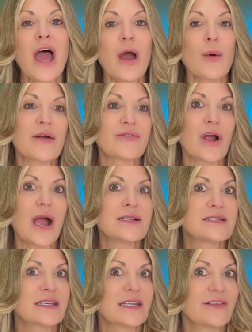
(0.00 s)
However, I
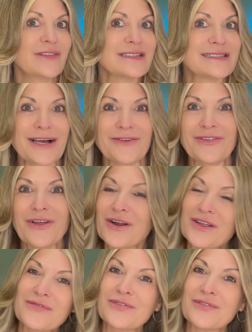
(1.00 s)
did live in South Florida